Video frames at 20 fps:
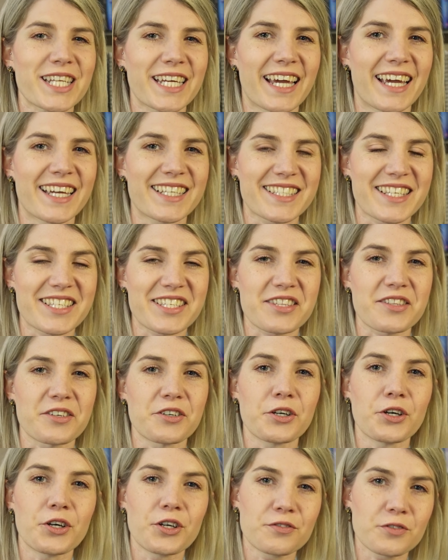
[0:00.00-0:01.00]
cases,
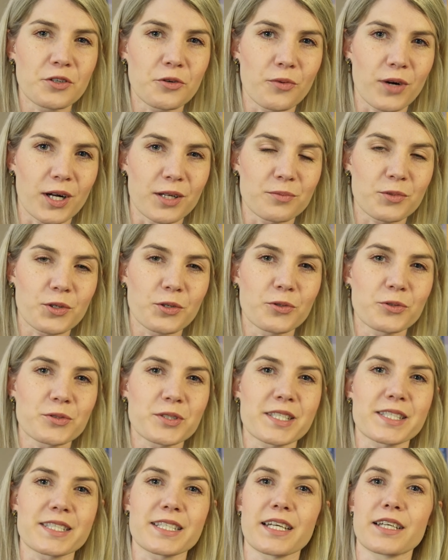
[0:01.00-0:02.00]
the overwhelm
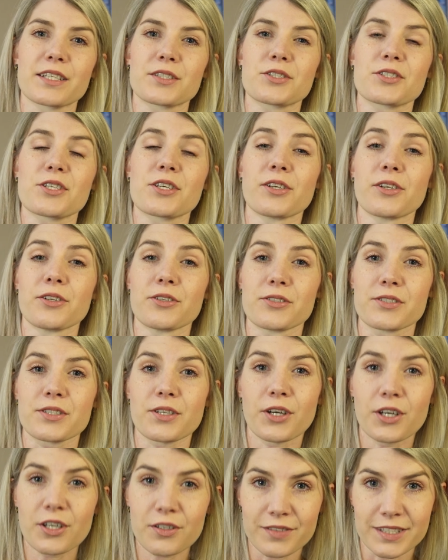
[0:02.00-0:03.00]
causes us to lose
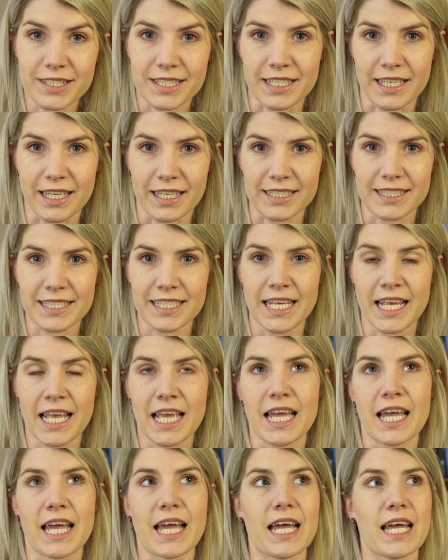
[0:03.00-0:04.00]
oversight,
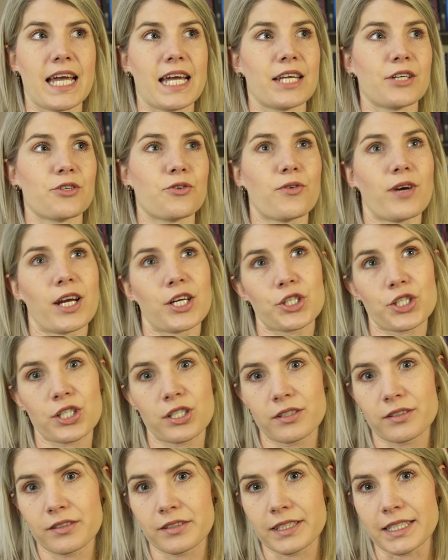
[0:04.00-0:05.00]
and
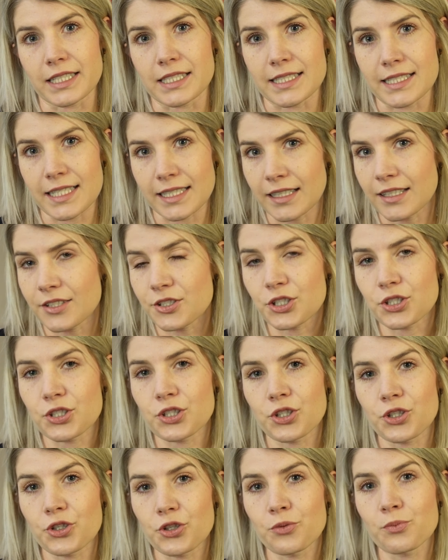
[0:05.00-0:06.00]
rational,
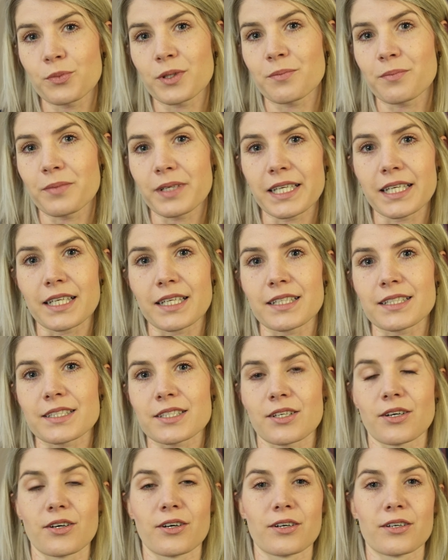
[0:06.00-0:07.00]
intelligent human
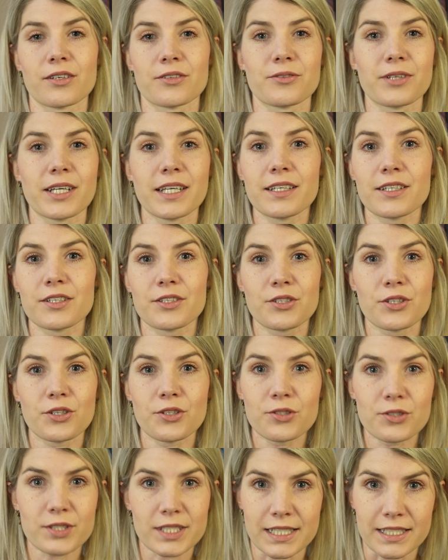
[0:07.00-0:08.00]
beings are rendered
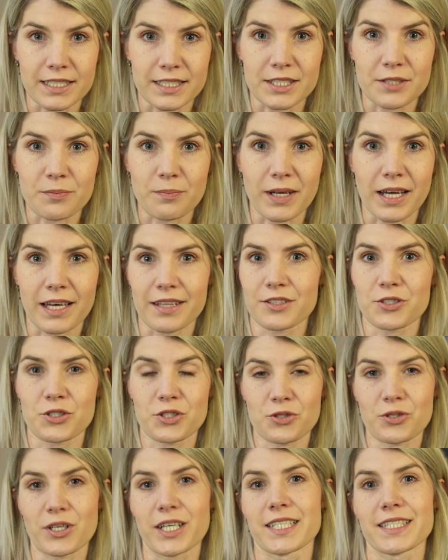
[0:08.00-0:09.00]
useless by the
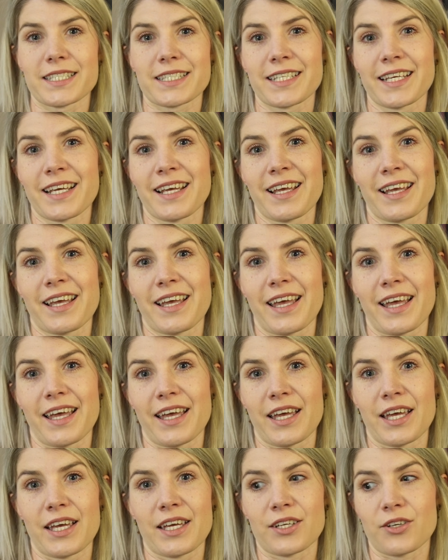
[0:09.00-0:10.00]
stress
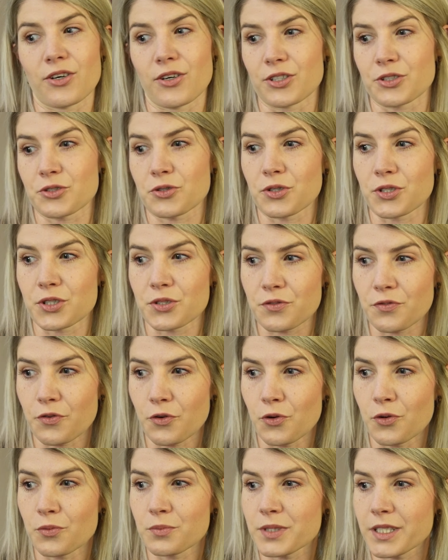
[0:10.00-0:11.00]
and are
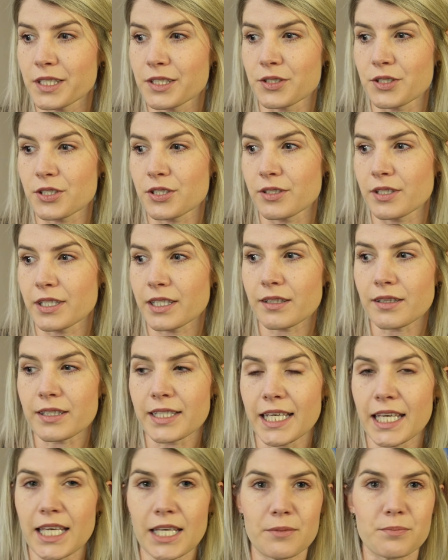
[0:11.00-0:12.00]
transformed into little
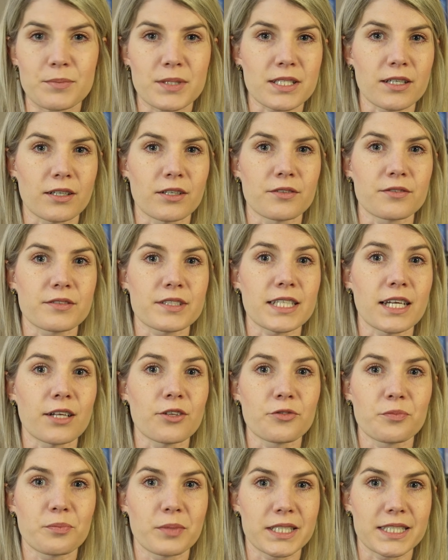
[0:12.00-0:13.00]
heaps of
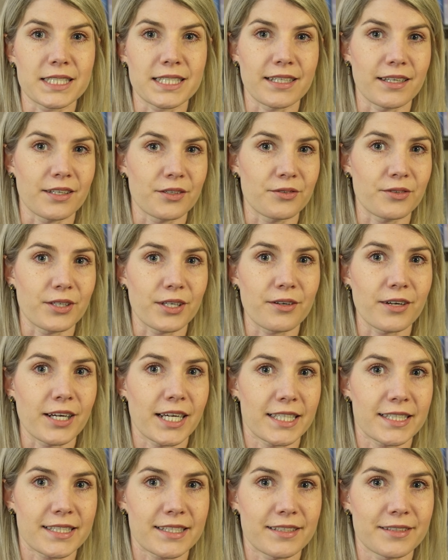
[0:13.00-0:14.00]
self-pity and
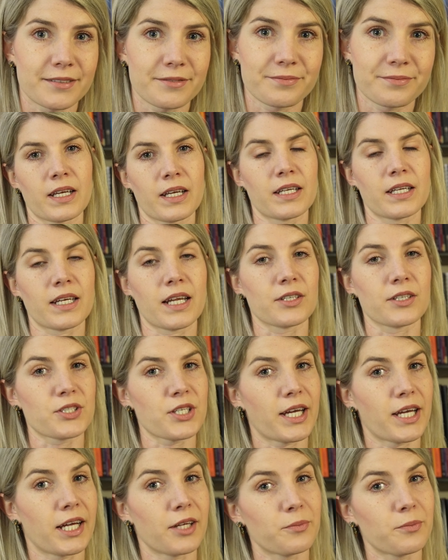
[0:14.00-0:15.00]
regret. Now,
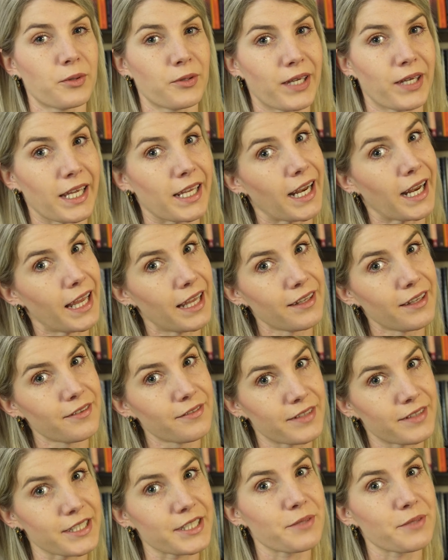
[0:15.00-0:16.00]
to help you get out
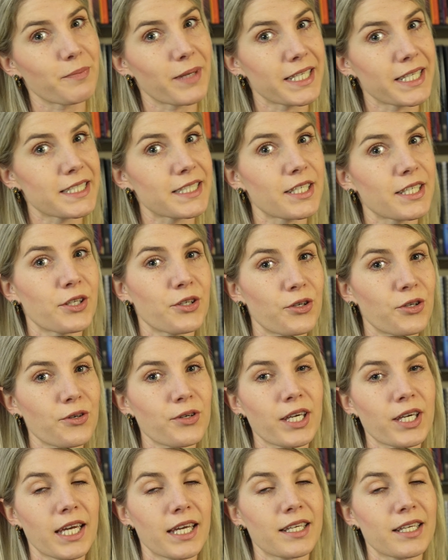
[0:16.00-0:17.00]
of this mess, you
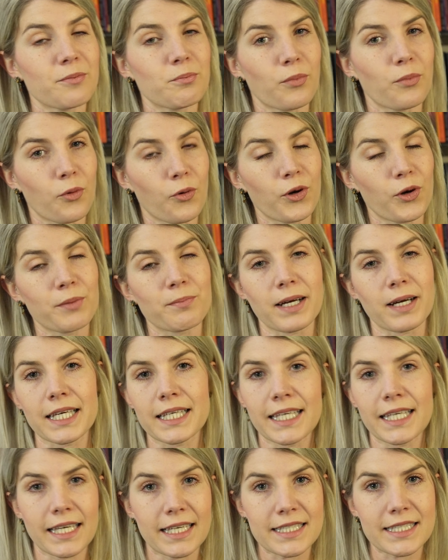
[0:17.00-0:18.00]
can employ
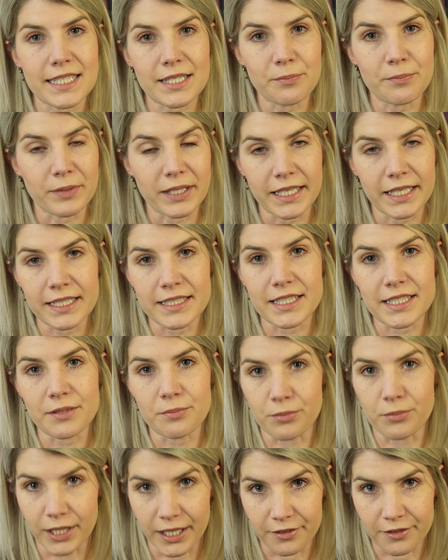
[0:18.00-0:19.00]
my easy peasy
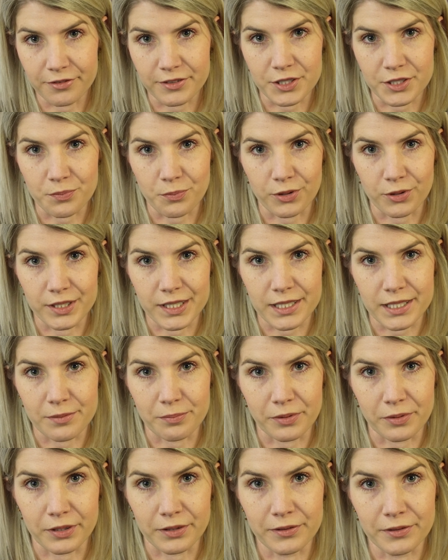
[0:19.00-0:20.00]
breakfast
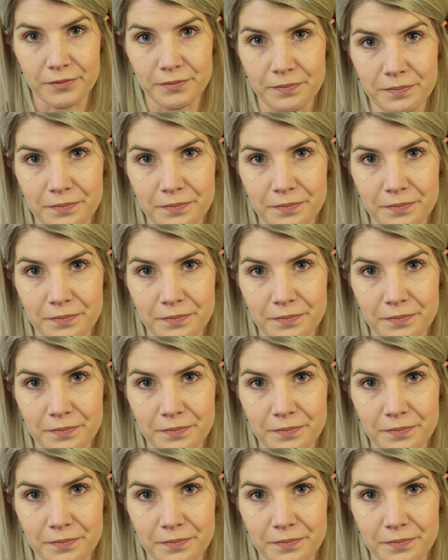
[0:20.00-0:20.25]
principle.